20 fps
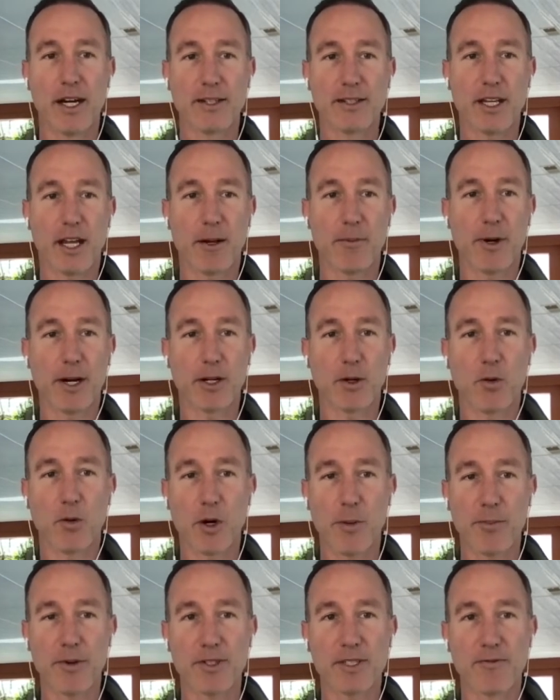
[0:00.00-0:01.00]
take about
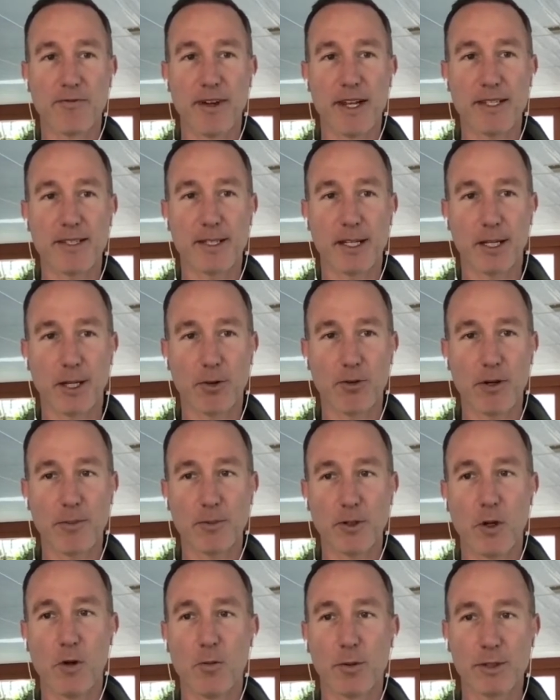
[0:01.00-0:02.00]
corporates investing in
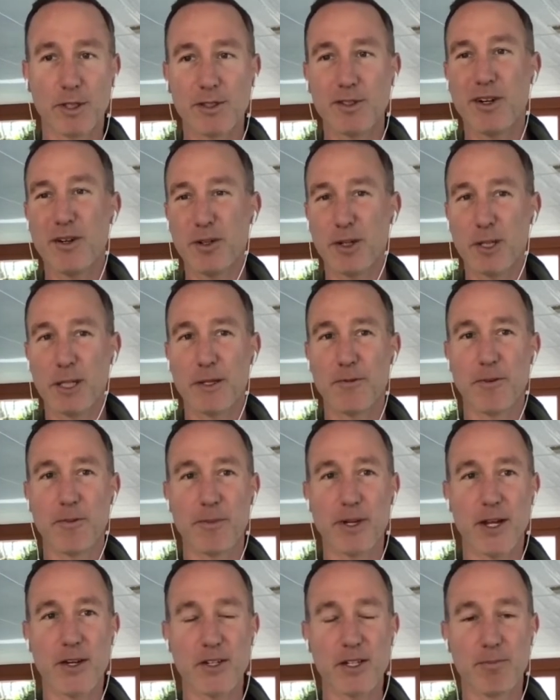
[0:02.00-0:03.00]
crypto, which is all good
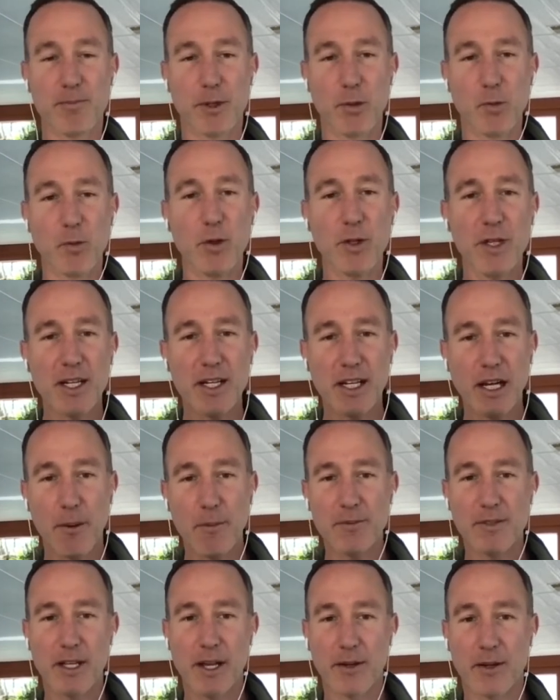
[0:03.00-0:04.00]
information, but really it
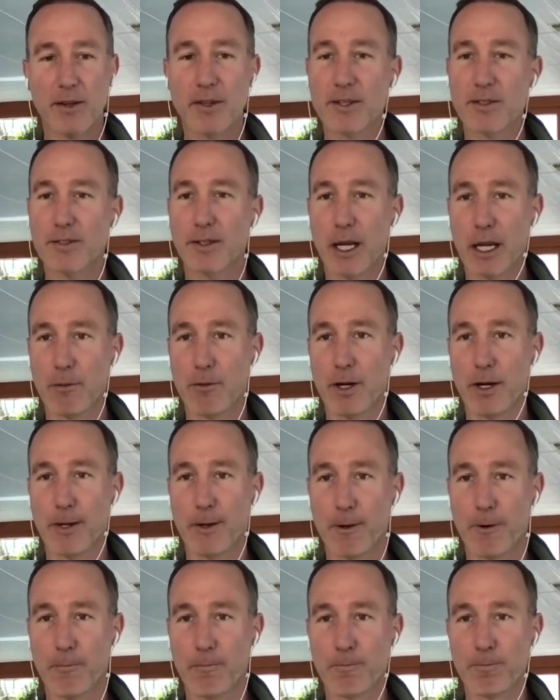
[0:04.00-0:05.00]
comes down to this guy right
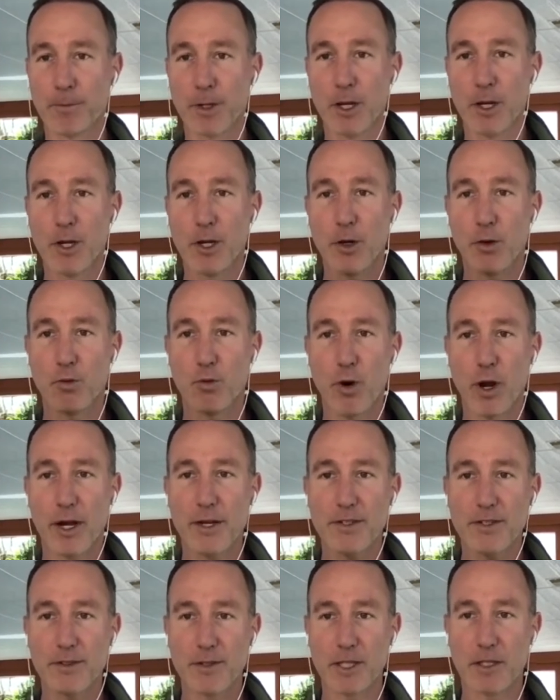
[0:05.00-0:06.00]
here,
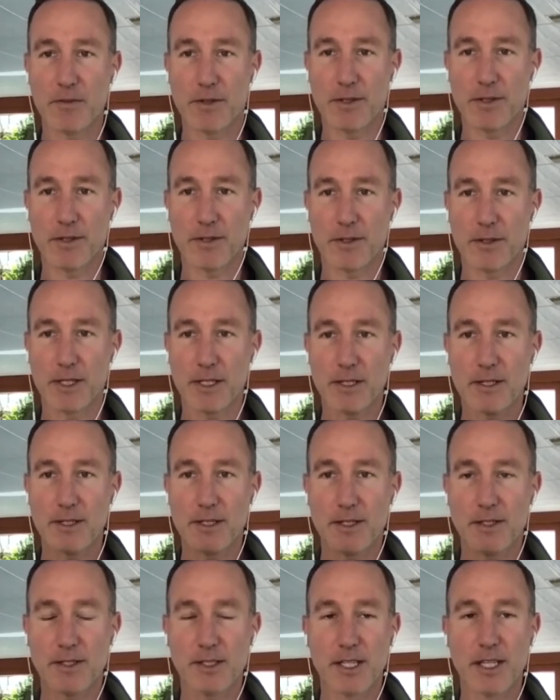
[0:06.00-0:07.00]
Ross Stevens. He is
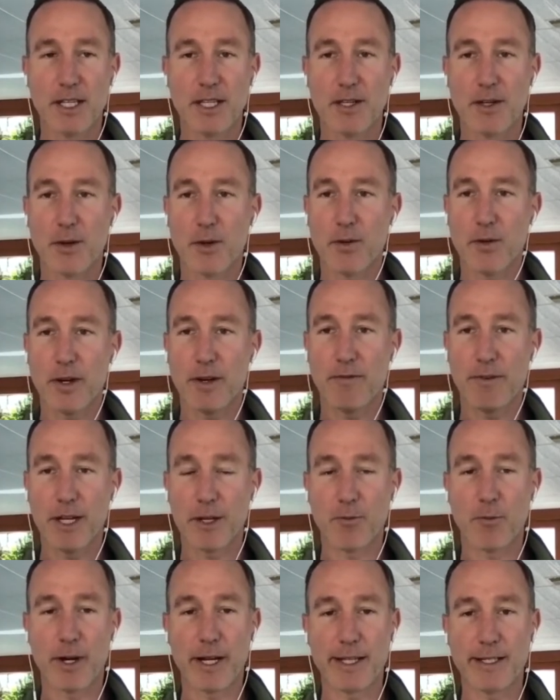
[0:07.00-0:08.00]
the CEO of
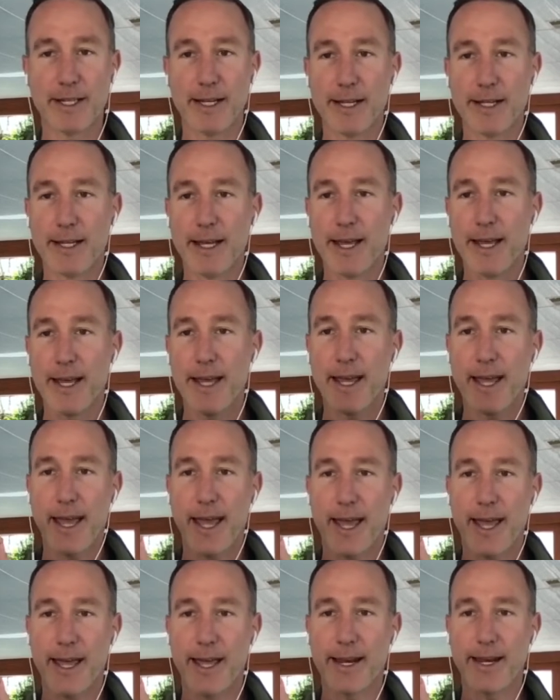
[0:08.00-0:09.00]
NYDIG,
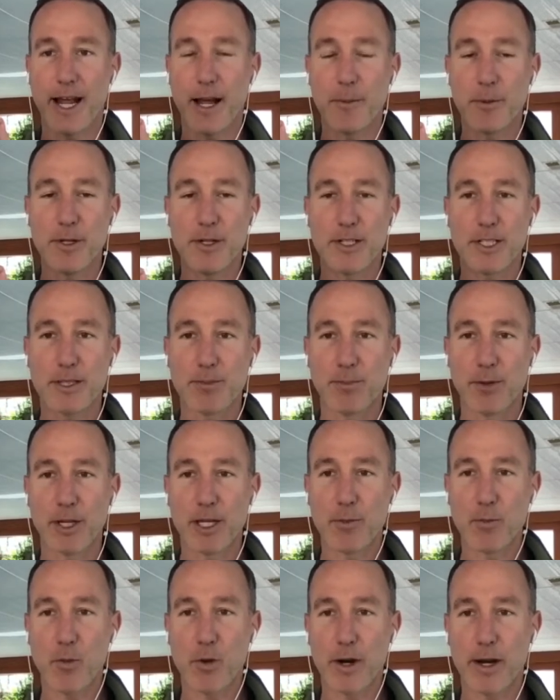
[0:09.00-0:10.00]
and I'm going to
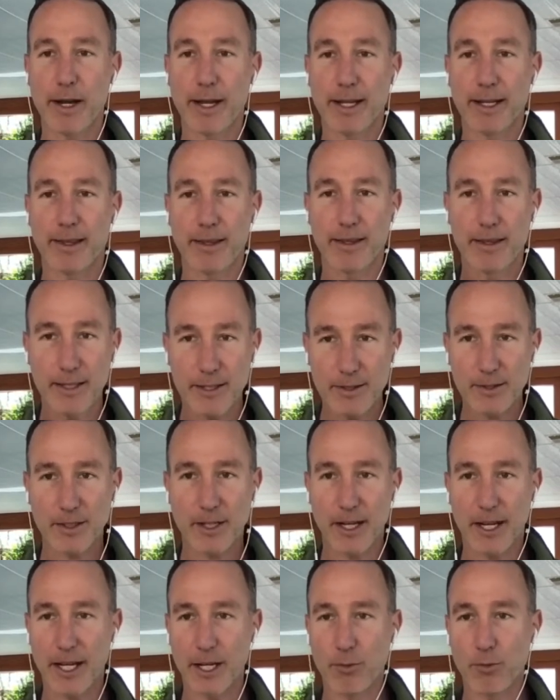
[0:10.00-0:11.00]
explain why this
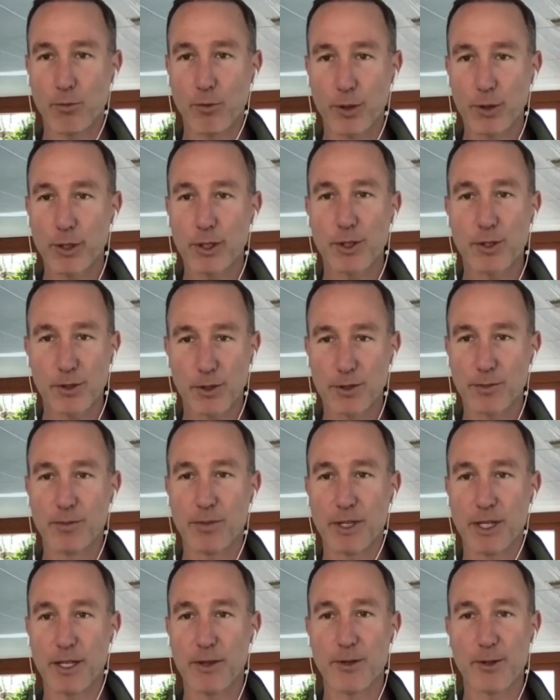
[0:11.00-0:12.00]
guy really should
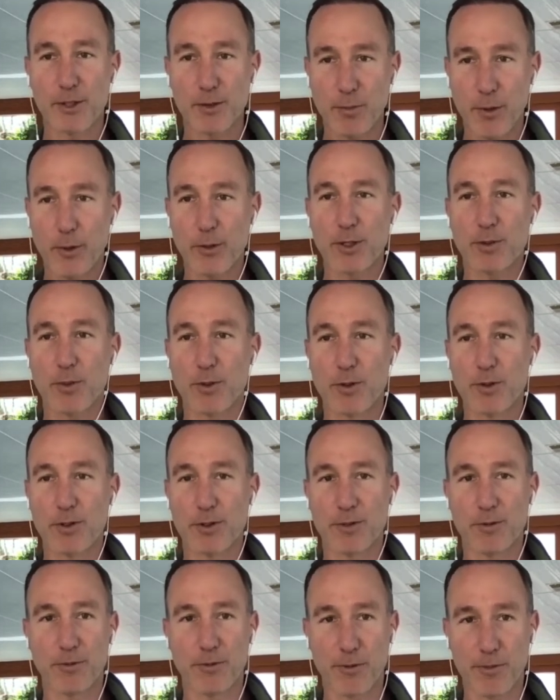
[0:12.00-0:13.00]
be the
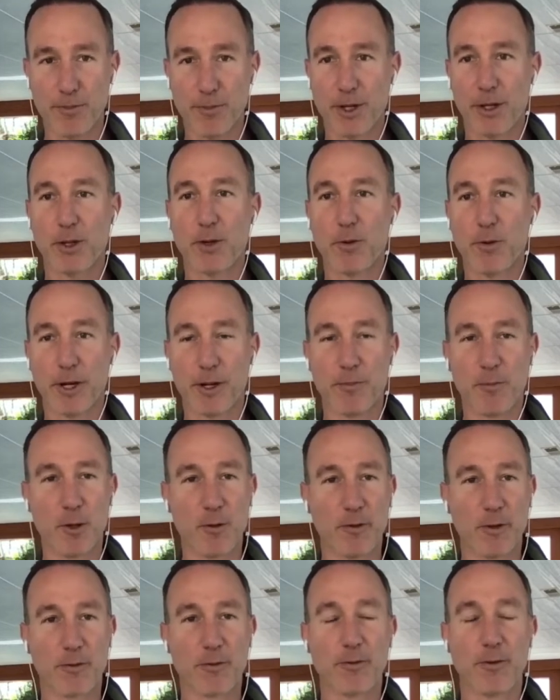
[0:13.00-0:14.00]
spokesperson for Bitcoin
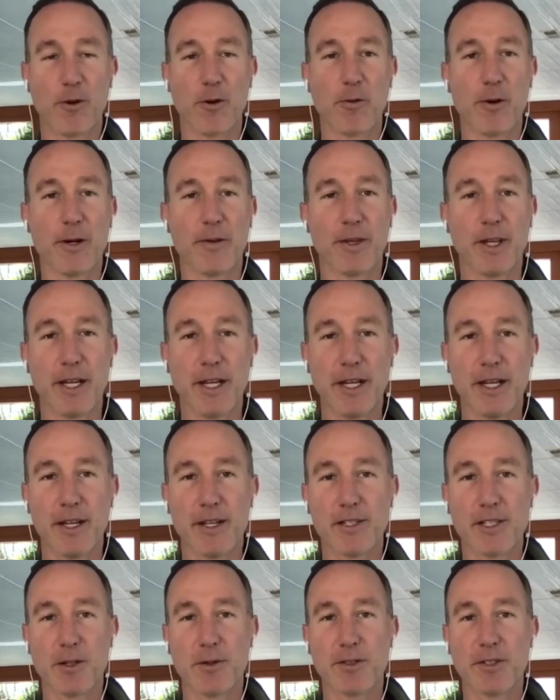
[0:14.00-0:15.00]
moving forward.
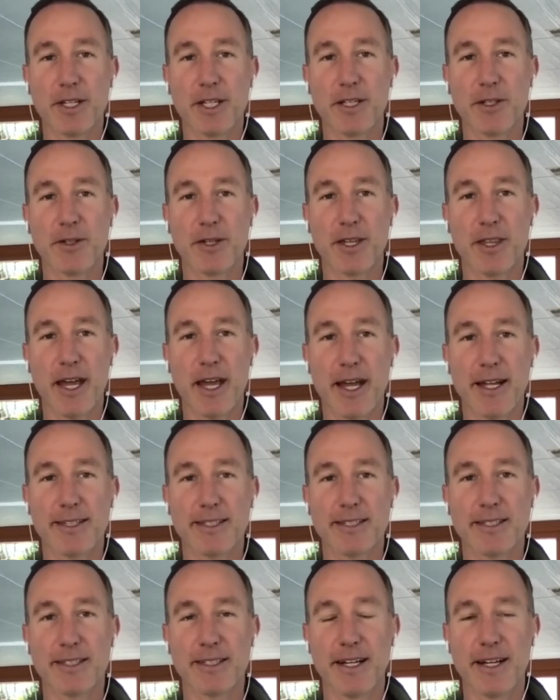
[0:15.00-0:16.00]
So we'll take a look at
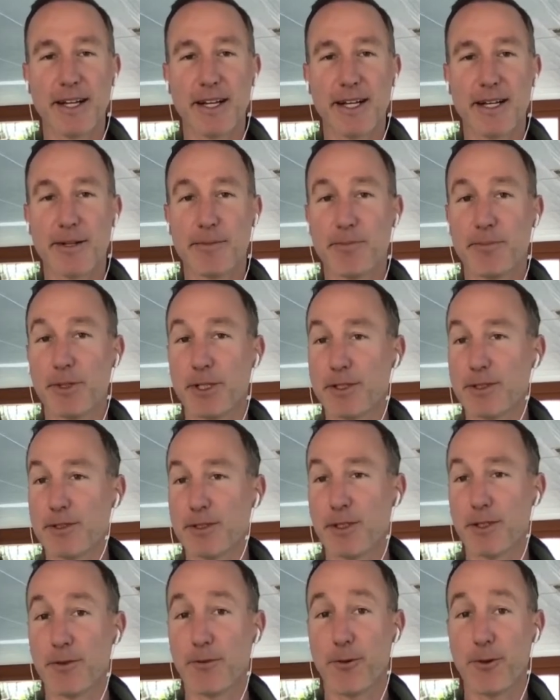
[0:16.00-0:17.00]
that, but
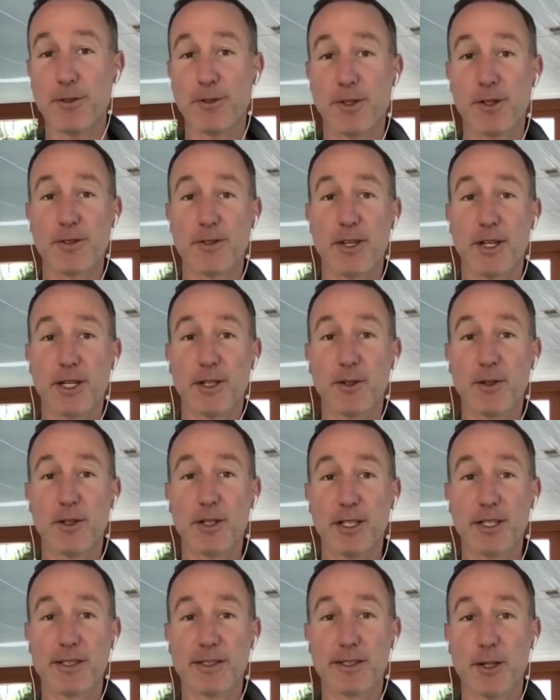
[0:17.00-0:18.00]
first let's take a
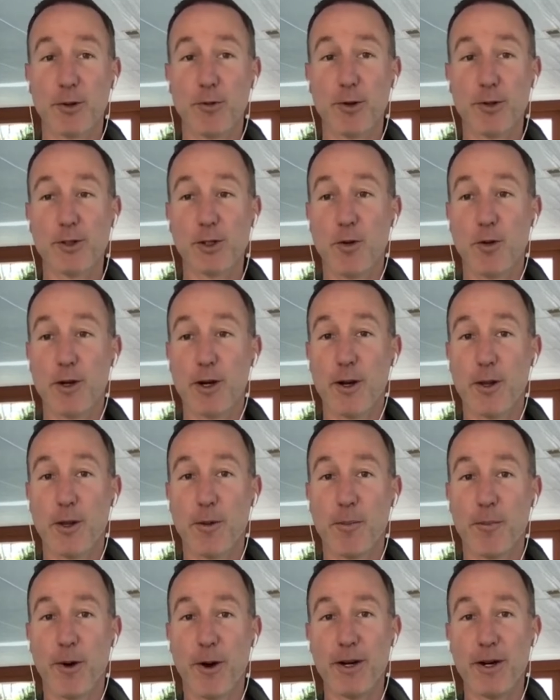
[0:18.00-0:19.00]
look at what's going on in
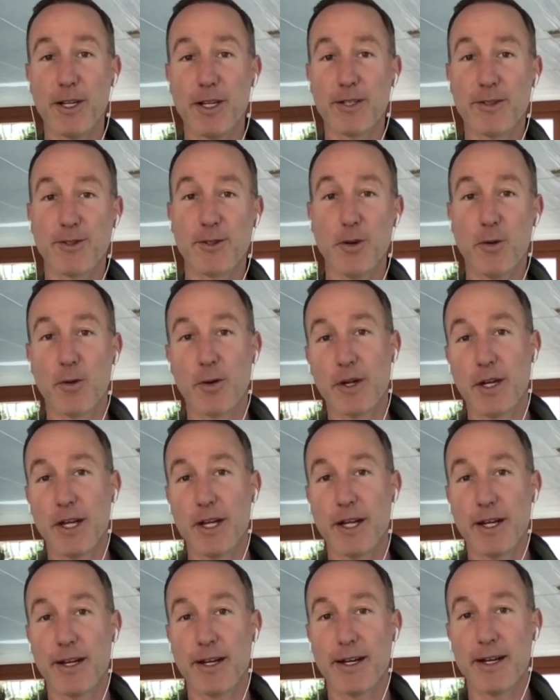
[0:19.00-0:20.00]
the market. So
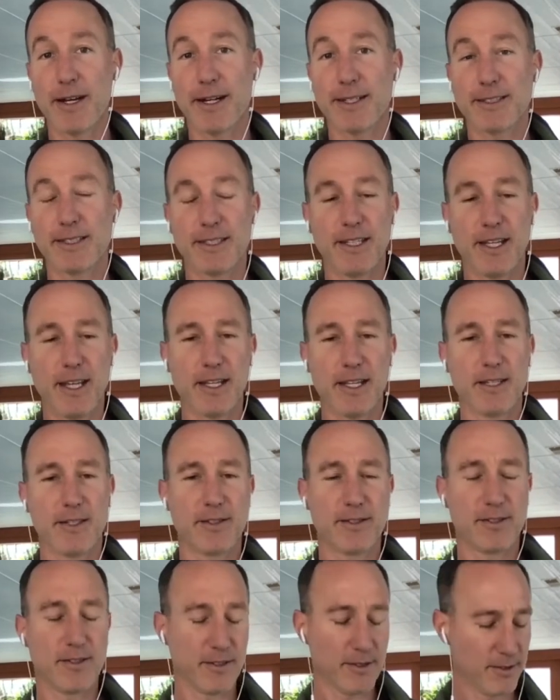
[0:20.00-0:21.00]
today
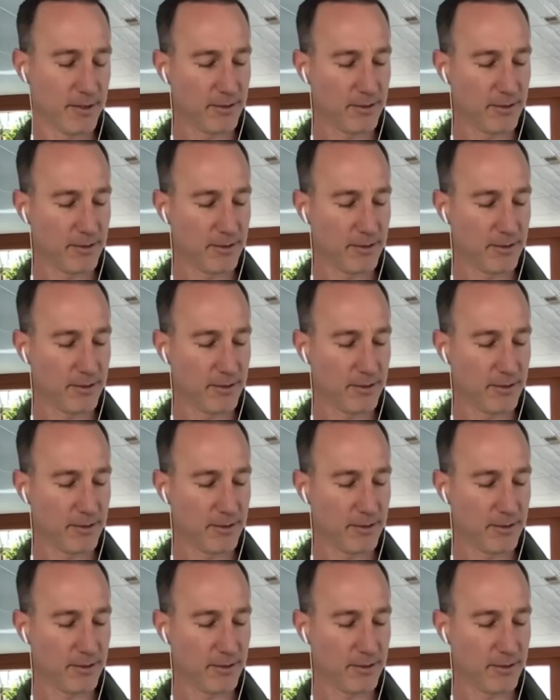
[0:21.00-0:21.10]
is